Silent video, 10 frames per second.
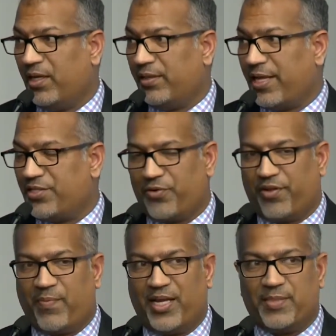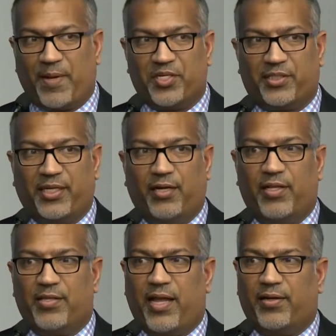That's sort of my specialty,
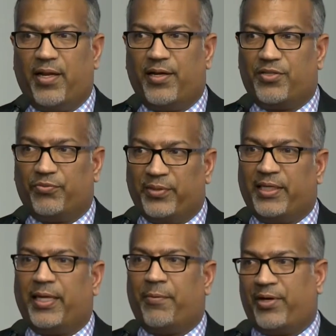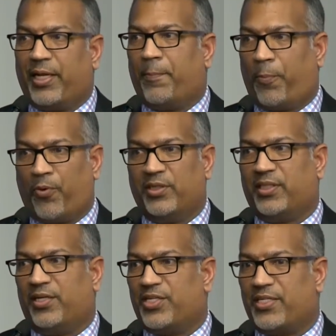and it's really, really important
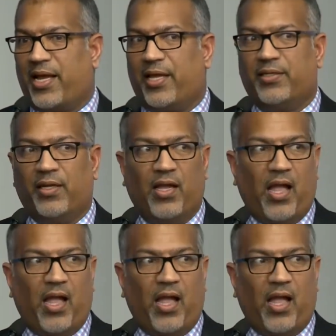to understand